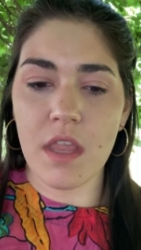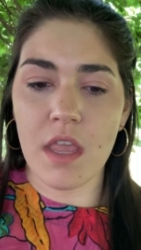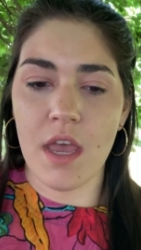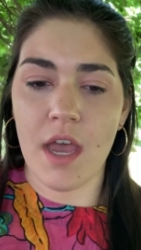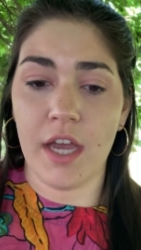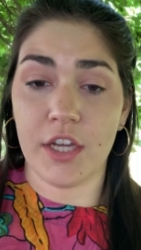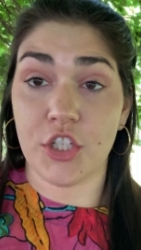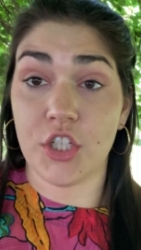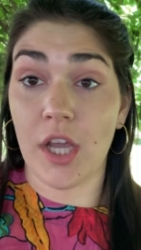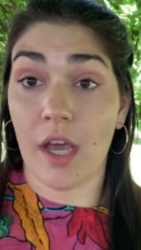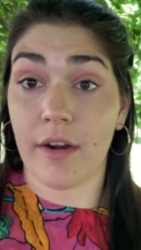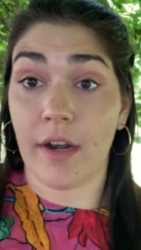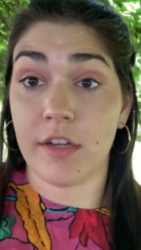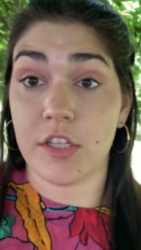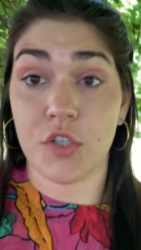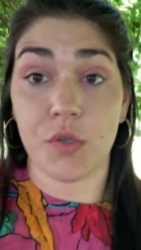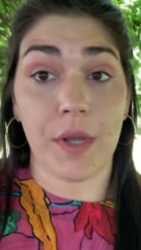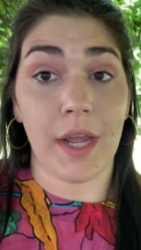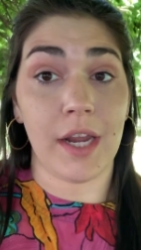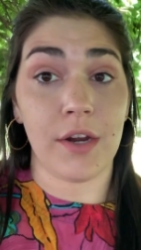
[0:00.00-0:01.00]
Uh, shout out
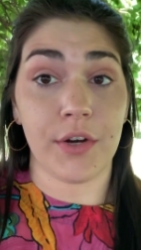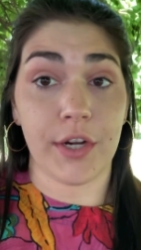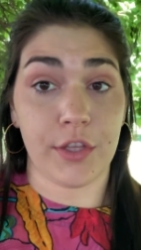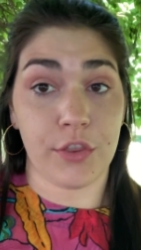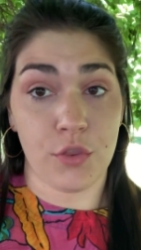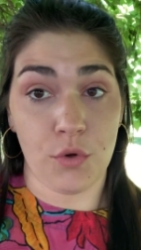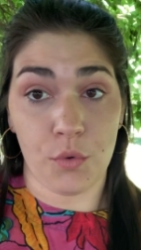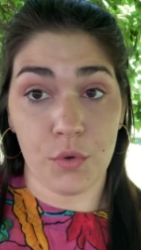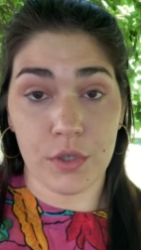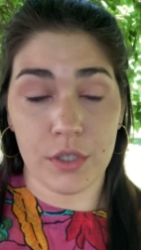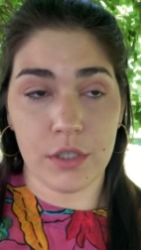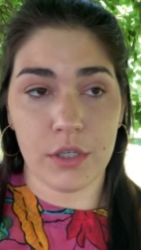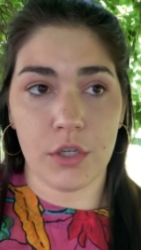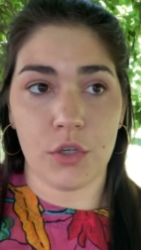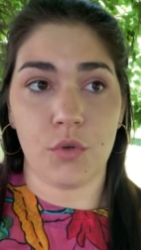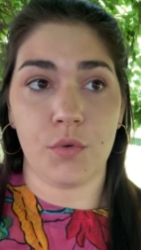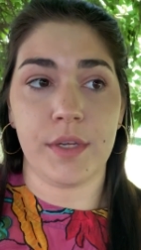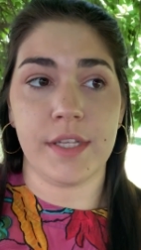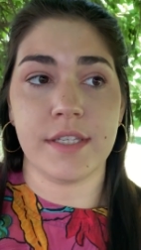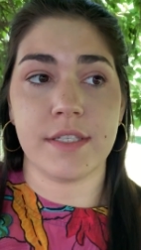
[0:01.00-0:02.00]
to Erik Thor,
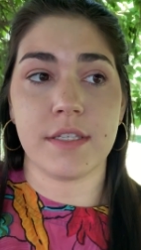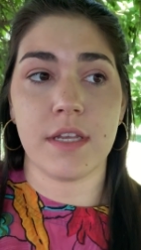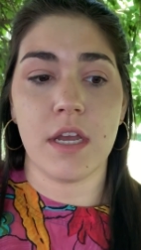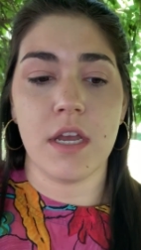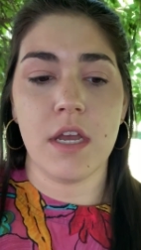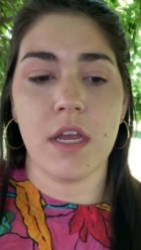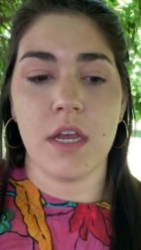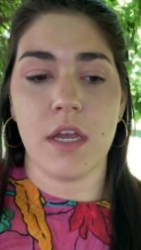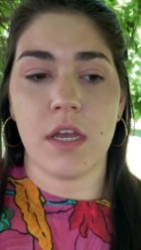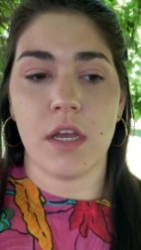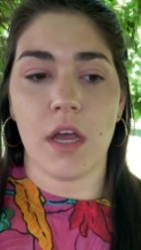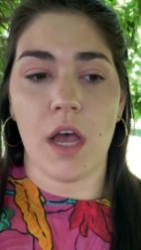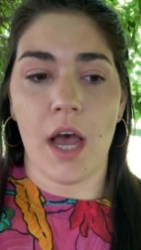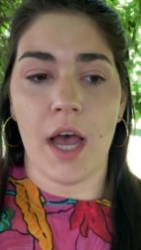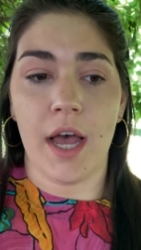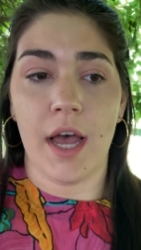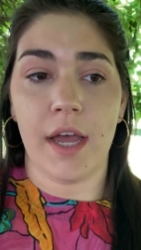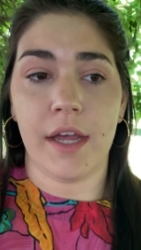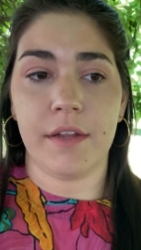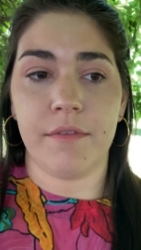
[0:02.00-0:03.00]
who is
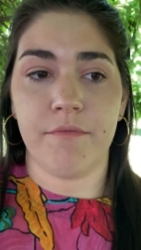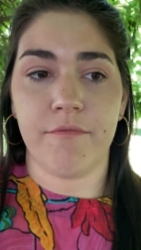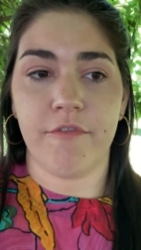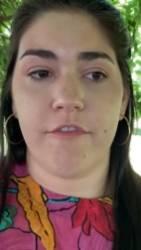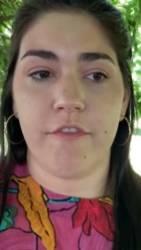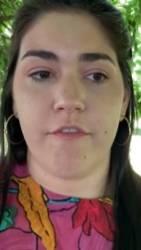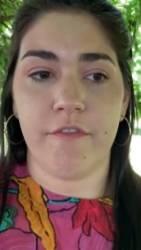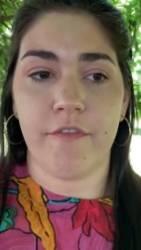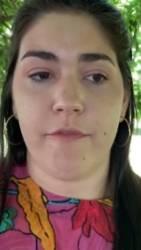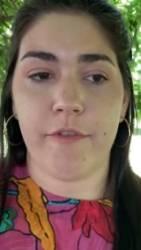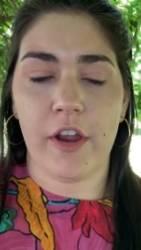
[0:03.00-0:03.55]
uh, Mm-hmm.